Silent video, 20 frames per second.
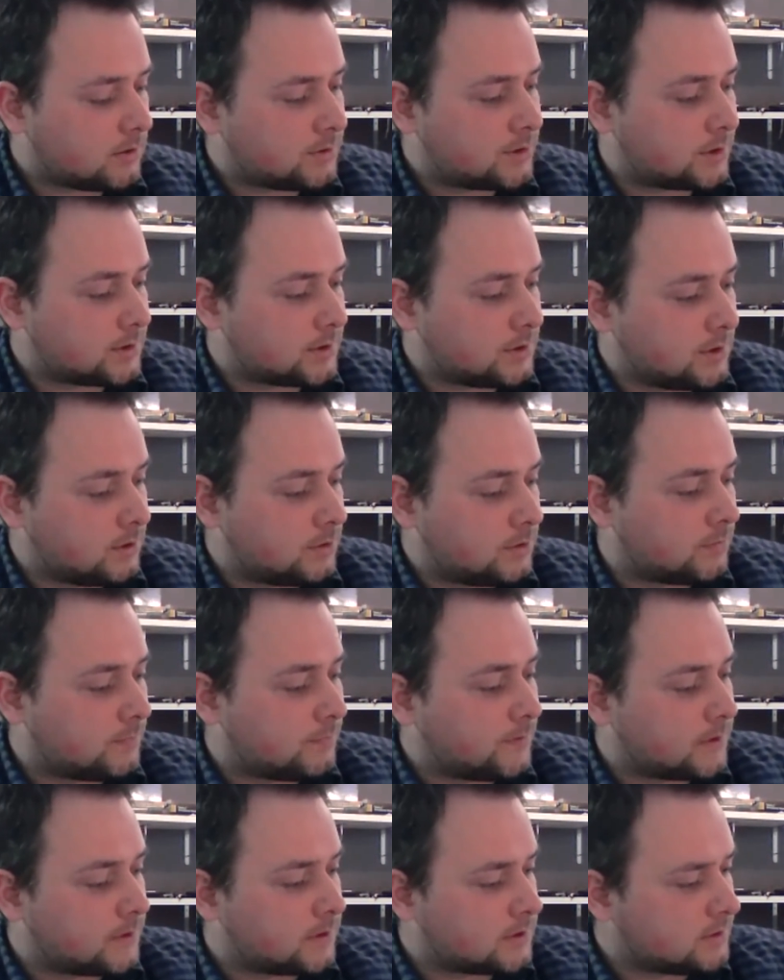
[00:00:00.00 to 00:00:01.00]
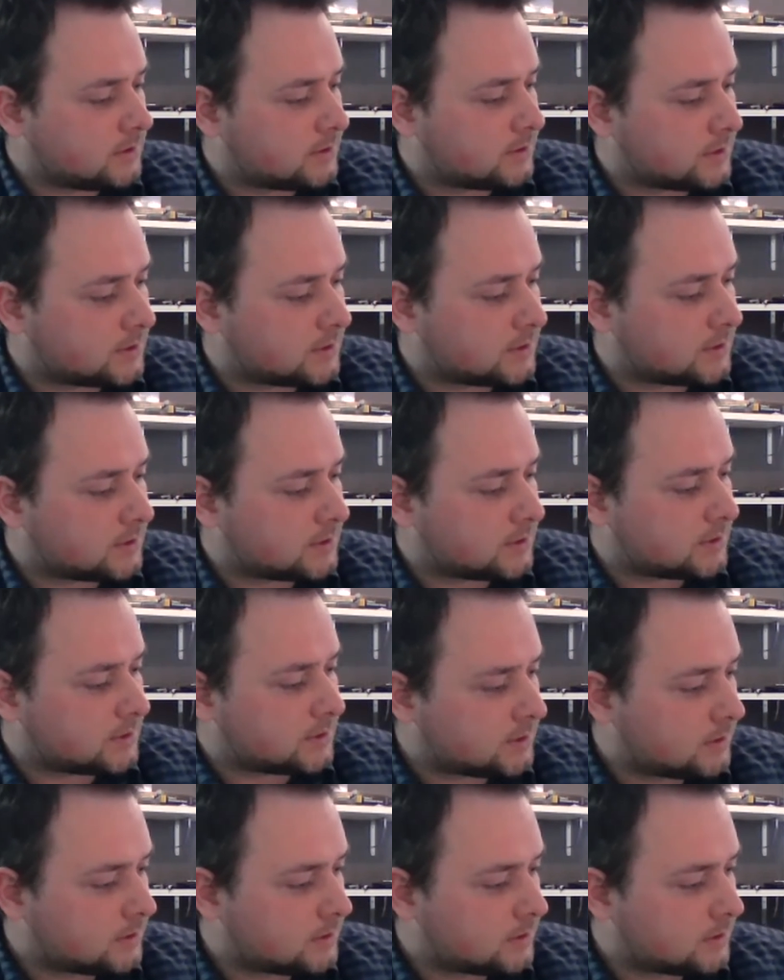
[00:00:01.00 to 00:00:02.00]
Just need to fix
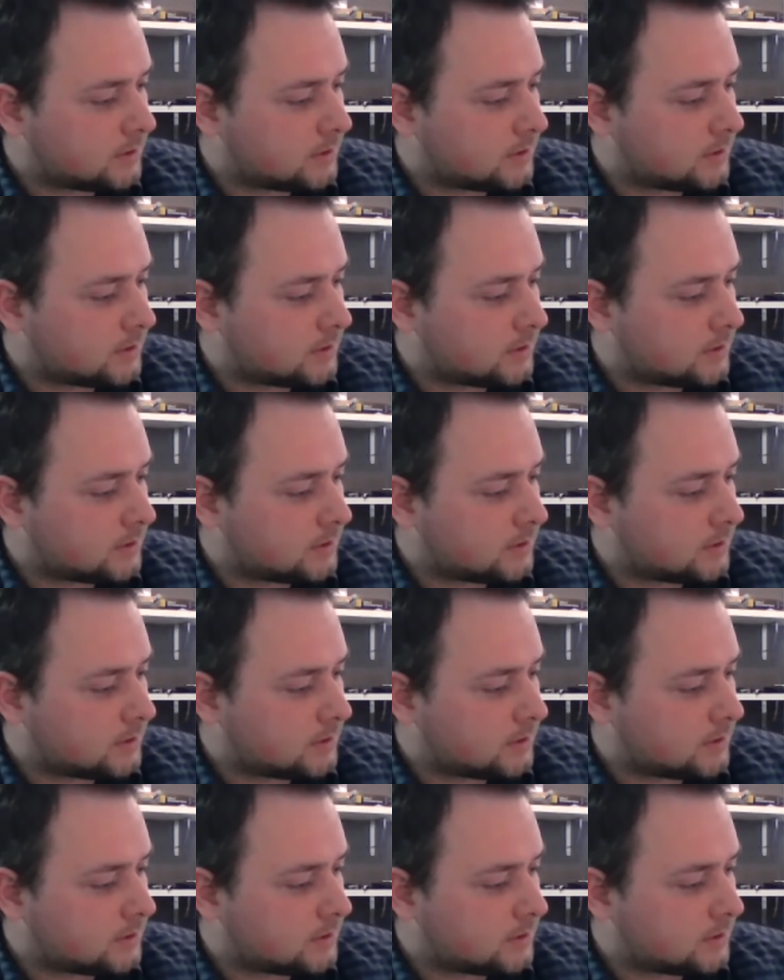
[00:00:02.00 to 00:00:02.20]
this